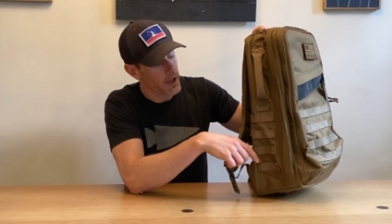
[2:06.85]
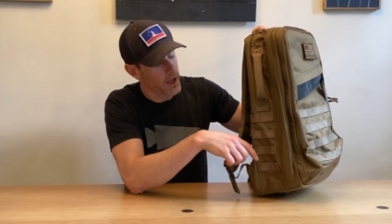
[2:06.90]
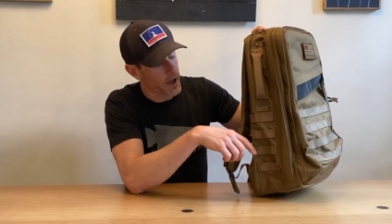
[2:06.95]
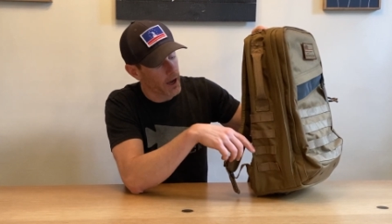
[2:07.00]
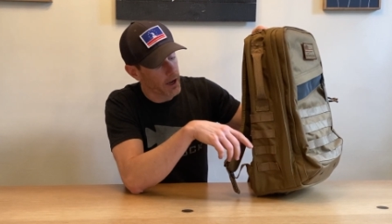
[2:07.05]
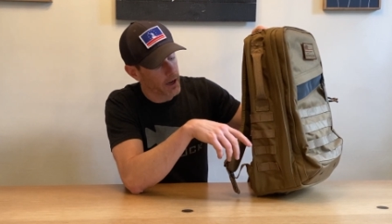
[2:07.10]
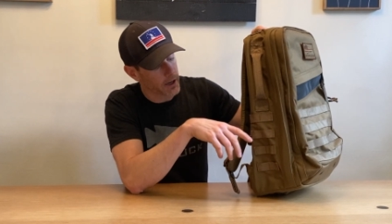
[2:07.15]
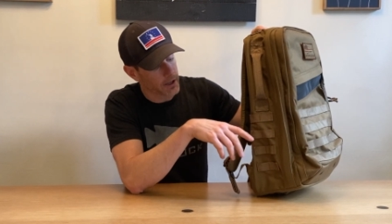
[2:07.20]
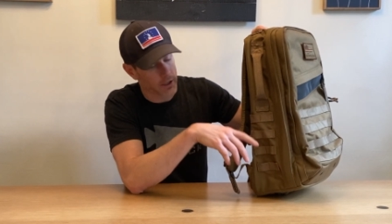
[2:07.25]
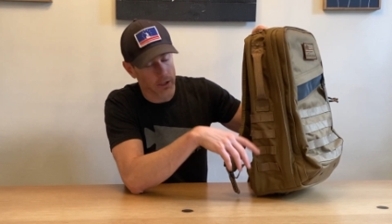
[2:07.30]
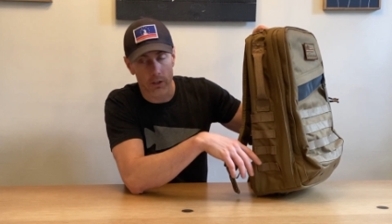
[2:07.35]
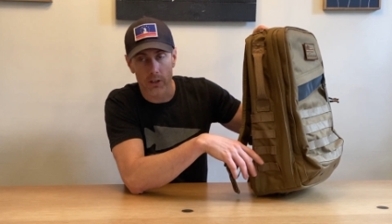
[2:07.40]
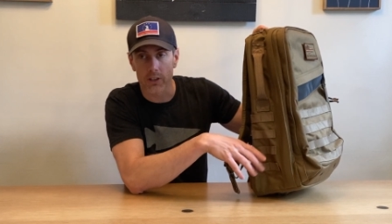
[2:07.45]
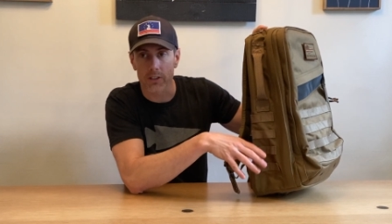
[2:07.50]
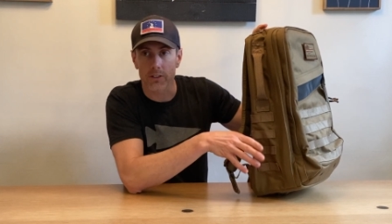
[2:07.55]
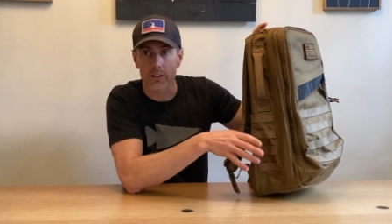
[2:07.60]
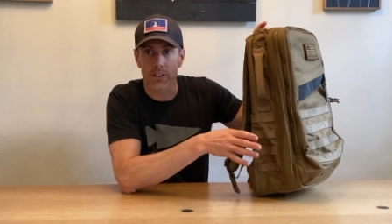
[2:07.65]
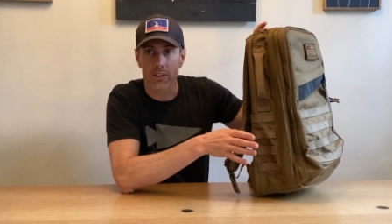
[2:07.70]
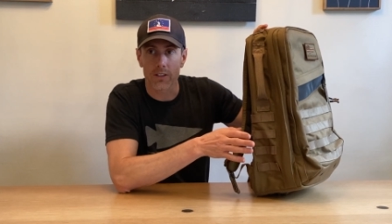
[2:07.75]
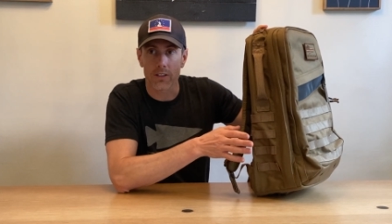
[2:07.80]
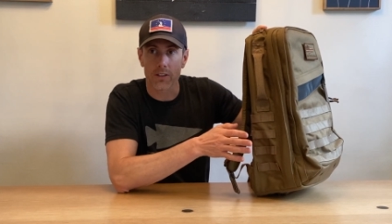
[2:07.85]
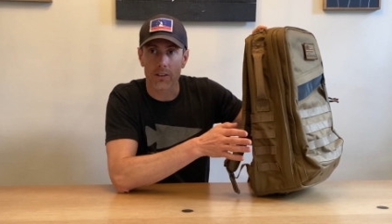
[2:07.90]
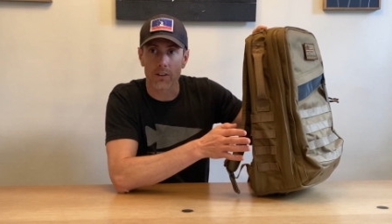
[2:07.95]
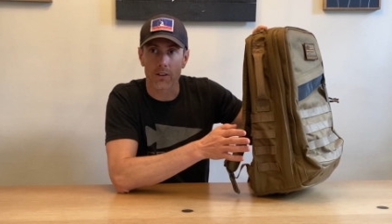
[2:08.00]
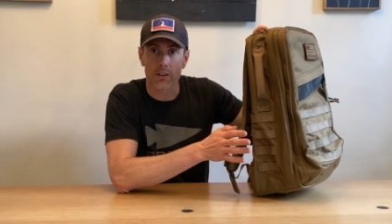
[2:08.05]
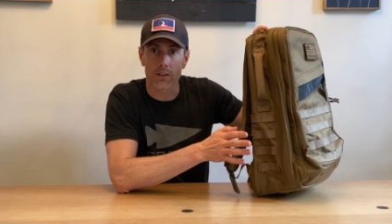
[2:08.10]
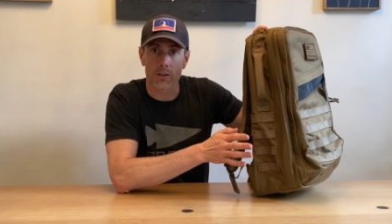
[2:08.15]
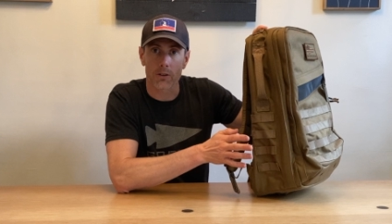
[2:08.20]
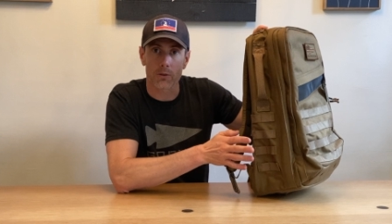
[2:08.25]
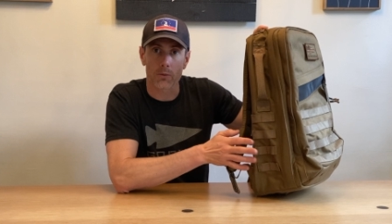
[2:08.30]
Currently,
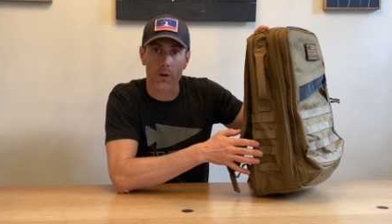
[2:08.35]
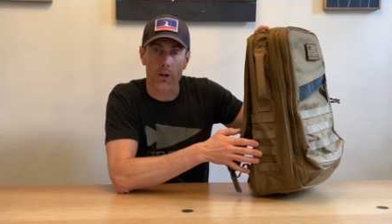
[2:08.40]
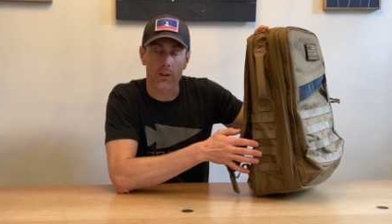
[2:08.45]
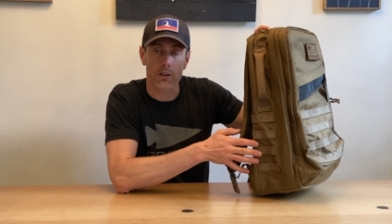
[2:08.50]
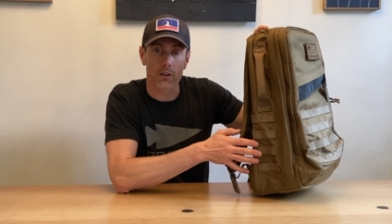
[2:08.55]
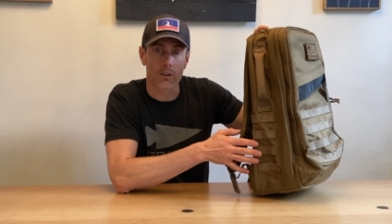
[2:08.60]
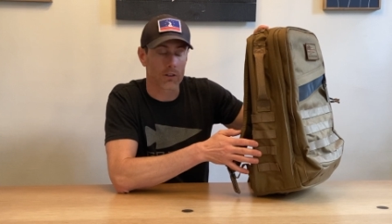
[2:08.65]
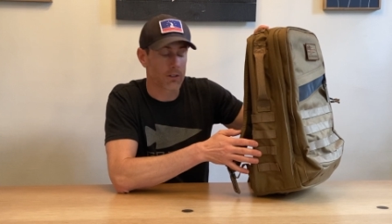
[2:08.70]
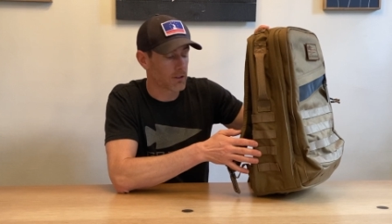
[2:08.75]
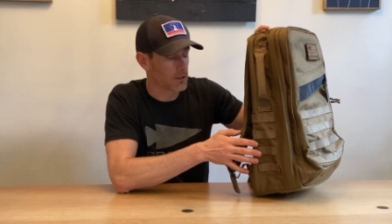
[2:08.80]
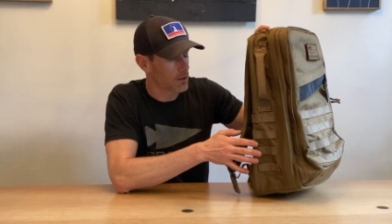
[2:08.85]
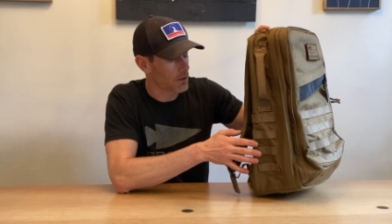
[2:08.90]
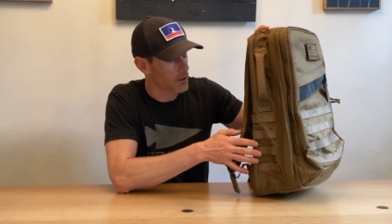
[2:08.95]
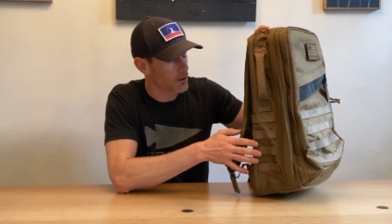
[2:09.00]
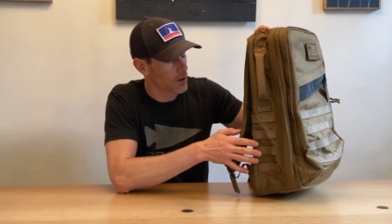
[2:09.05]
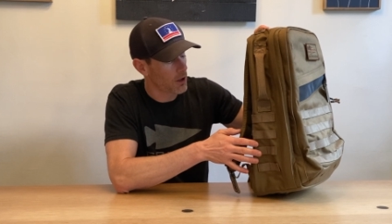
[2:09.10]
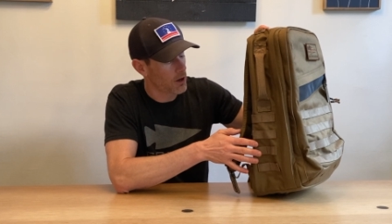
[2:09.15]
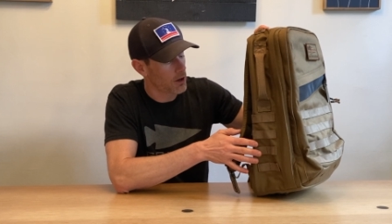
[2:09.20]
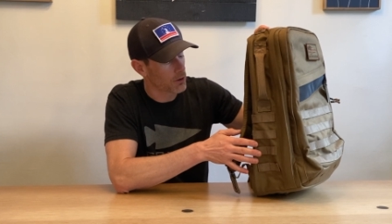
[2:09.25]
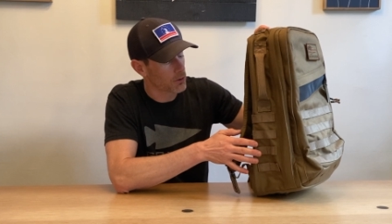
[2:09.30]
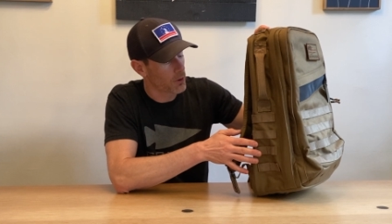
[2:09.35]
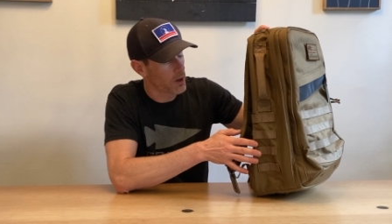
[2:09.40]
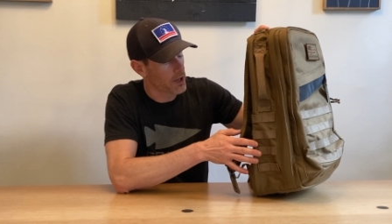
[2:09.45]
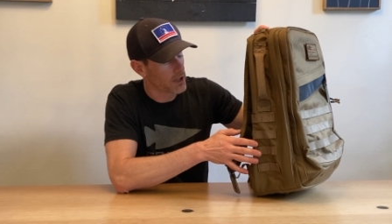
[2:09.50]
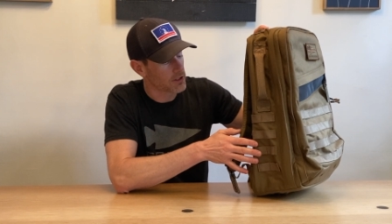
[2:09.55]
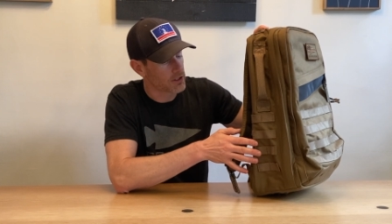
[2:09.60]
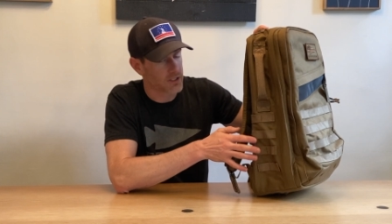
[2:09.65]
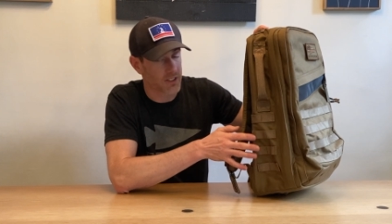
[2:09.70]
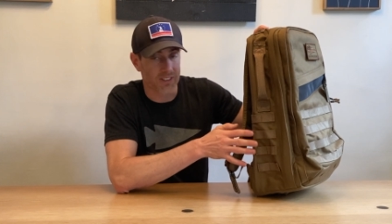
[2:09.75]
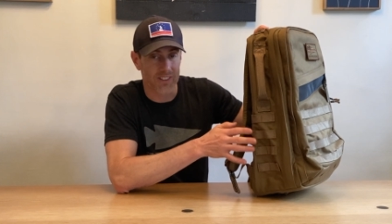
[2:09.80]
the Rucker Long
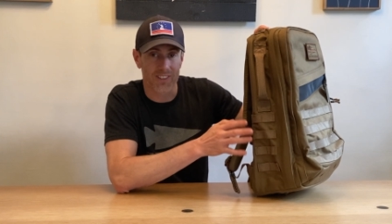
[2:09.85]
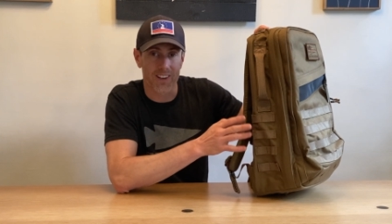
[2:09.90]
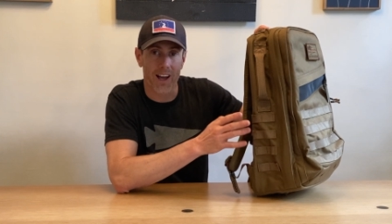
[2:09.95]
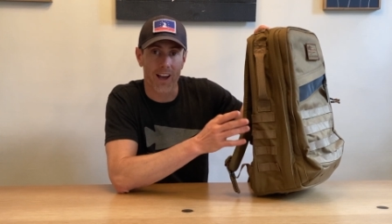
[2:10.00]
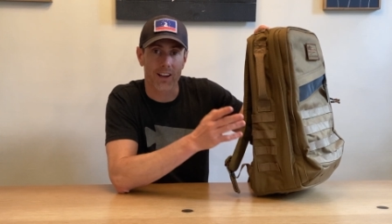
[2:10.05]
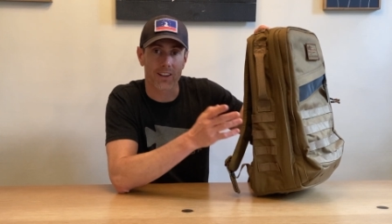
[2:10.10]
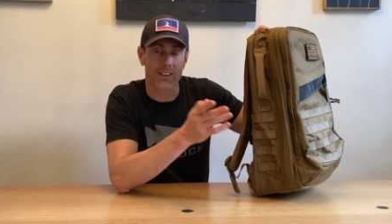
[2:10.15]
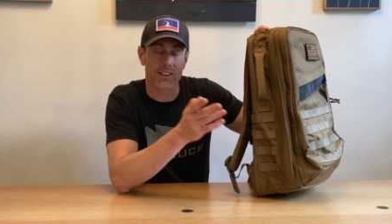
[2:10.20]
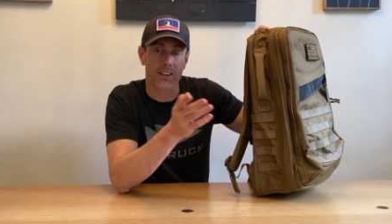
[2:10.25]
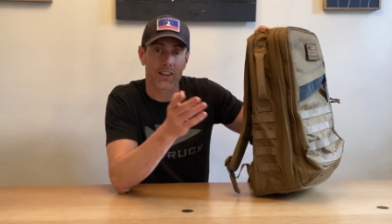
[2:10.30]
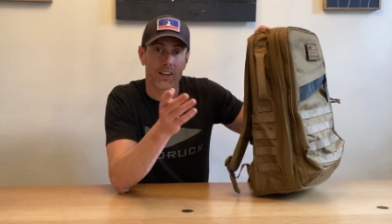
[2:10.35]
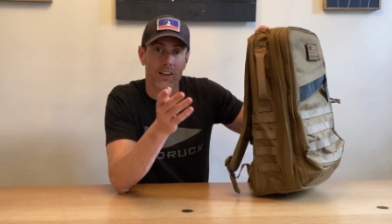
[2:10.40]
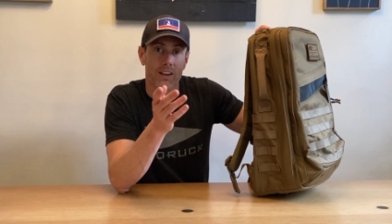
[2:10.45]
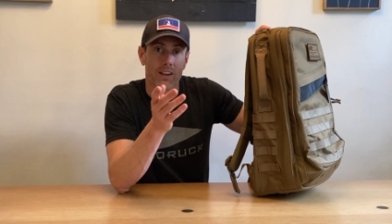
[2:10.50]
Range does not